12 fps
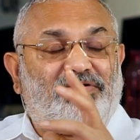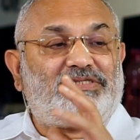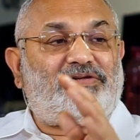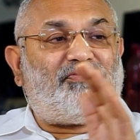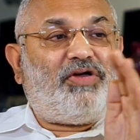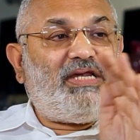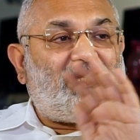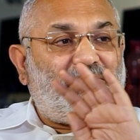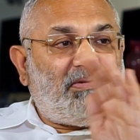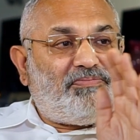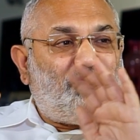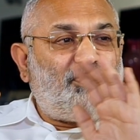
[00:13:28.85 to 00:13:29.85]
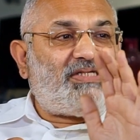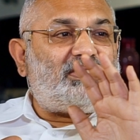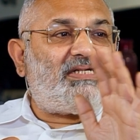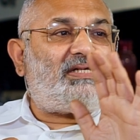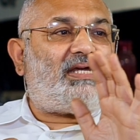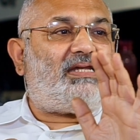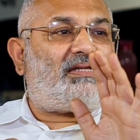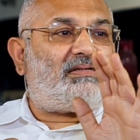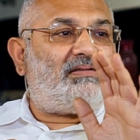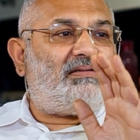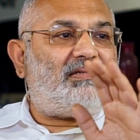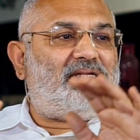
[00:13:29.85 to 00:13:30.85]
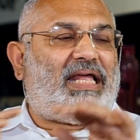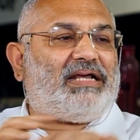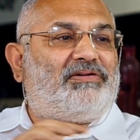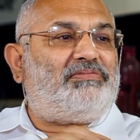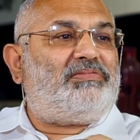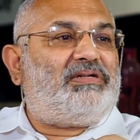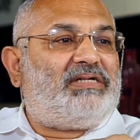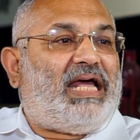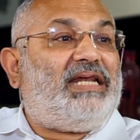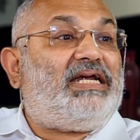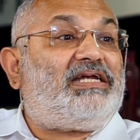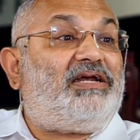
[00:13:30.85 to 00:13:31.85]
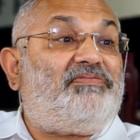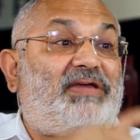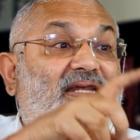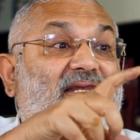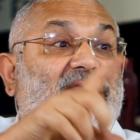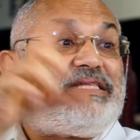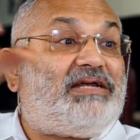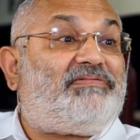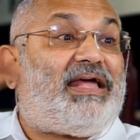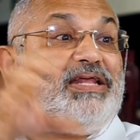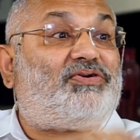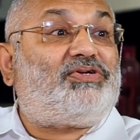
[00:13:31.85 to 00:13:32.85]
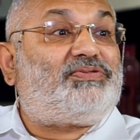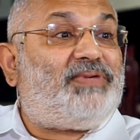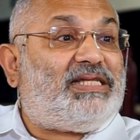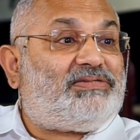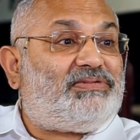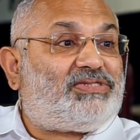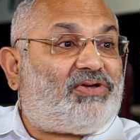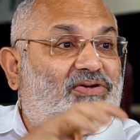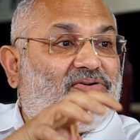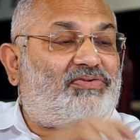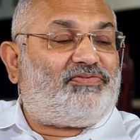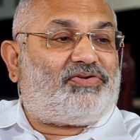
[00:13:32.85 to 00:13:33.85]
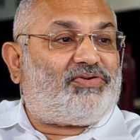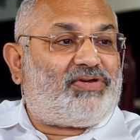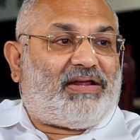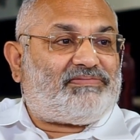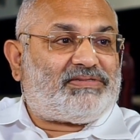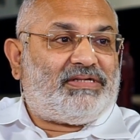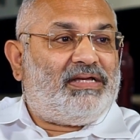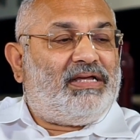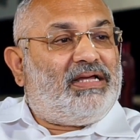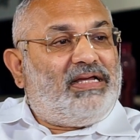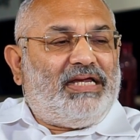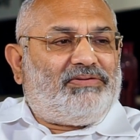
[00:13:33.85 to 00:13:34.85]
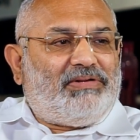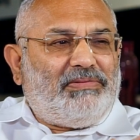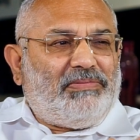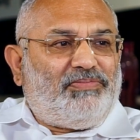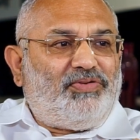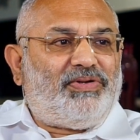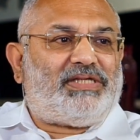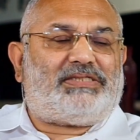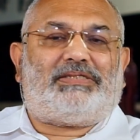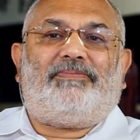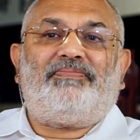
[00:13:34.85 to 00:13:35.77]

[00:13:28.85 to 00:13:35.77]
First of all, it will be bluish in color, like a dilated vein, like that varicose veins we saw in photographs. It will be bluish.